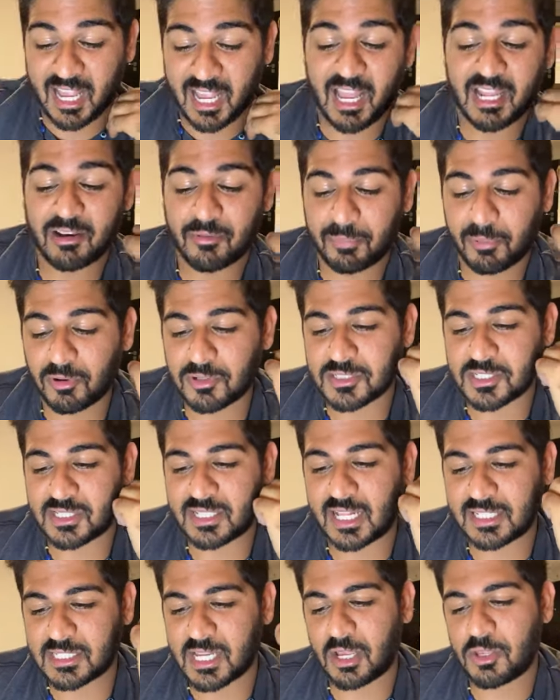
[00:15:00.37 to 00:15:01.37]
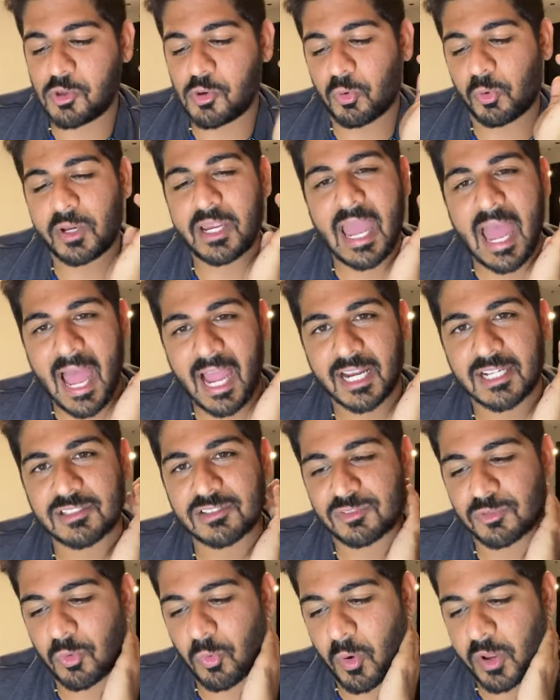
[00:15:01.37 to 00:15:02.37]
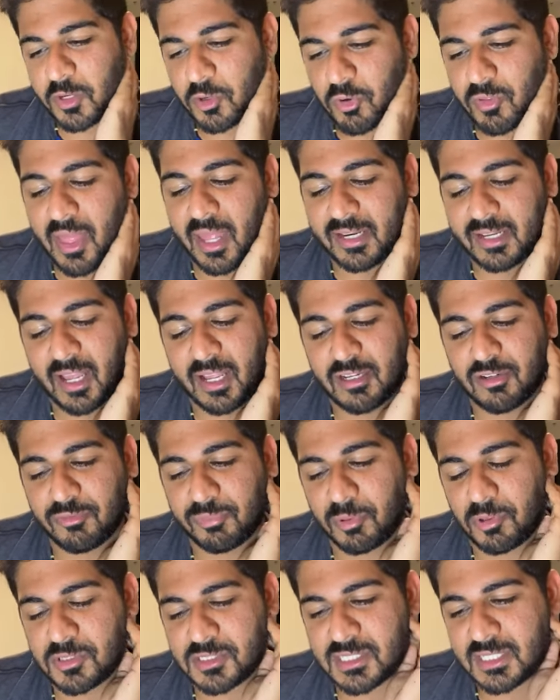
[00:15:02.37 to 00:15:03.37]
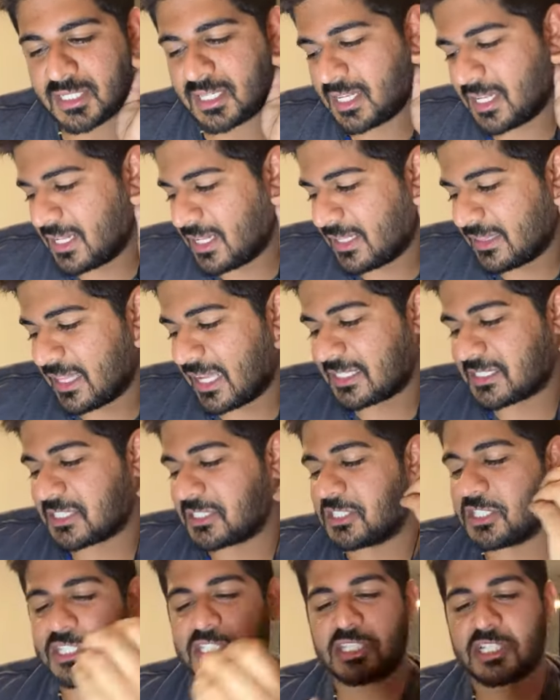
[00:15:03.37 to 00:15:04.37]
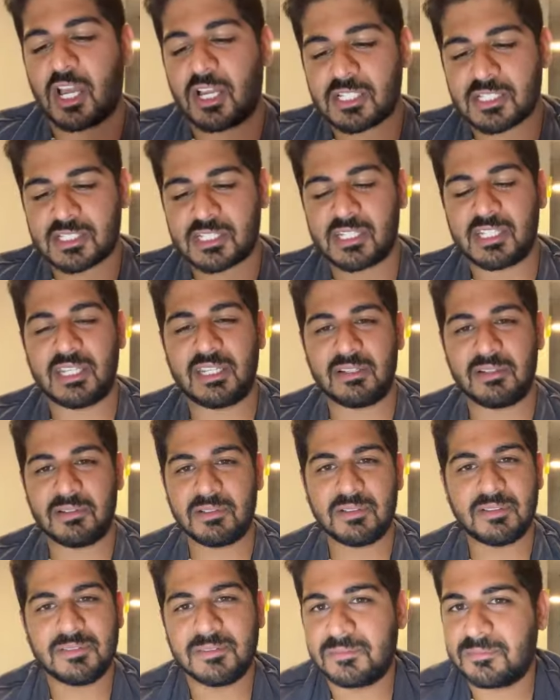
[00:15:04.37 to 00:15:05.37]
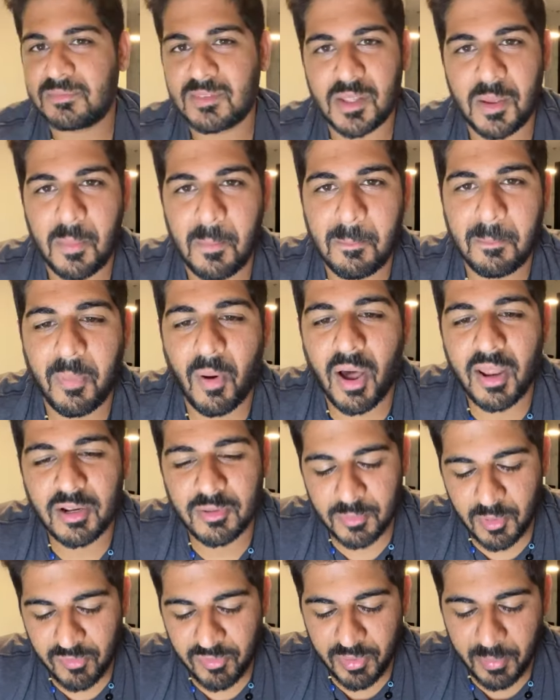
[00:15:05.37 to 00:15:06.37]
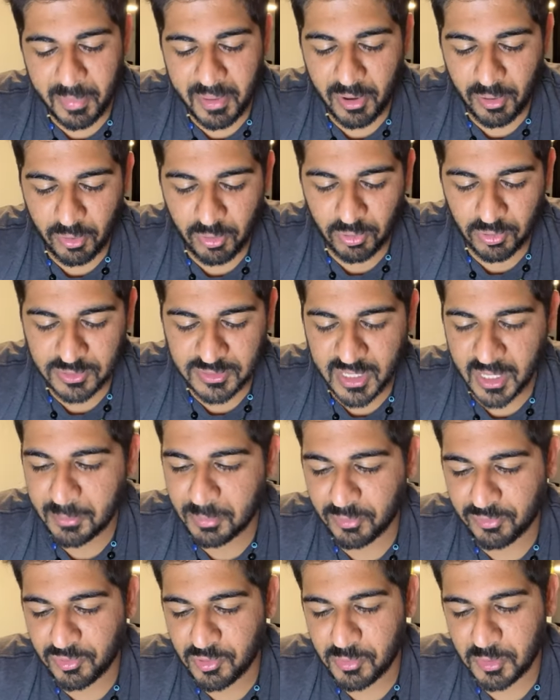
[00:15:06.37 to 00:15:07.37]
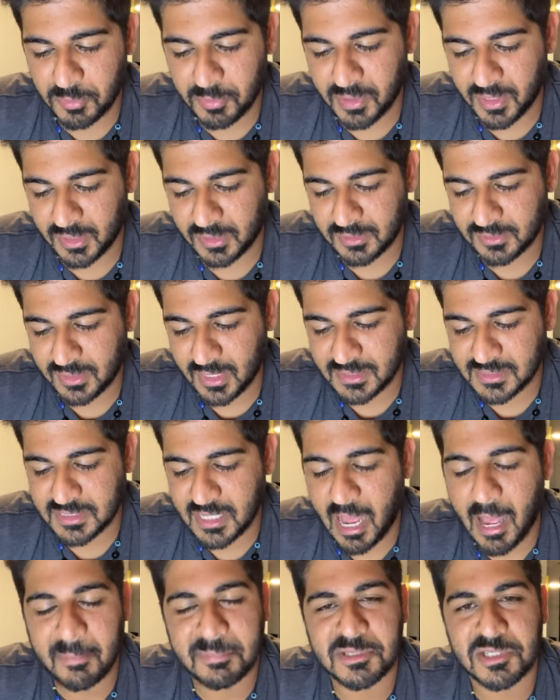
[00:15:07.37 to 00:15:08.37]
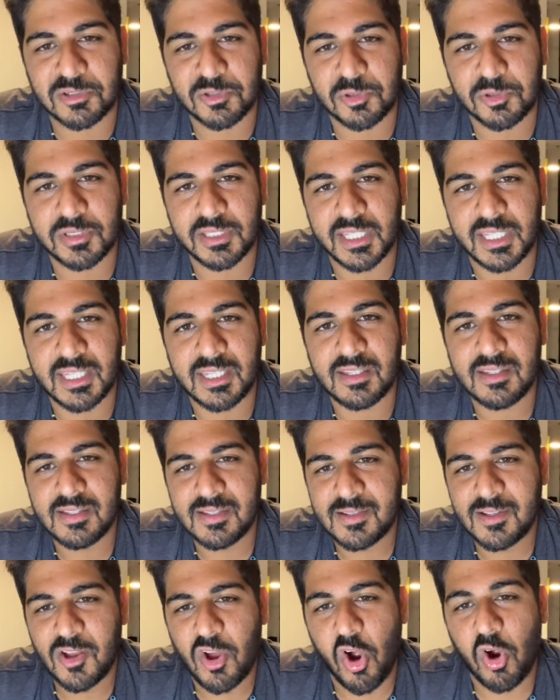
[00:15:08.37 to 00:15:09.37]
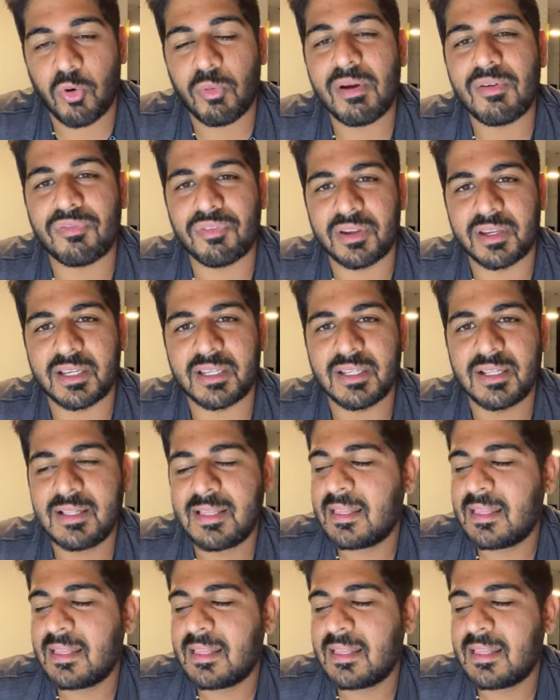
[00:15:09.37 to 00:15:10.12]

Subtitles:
kind of person. That's how you react when you're that kind of person. That's a disgusting, bottom of the barrel type of human being. That's absolutely horrific.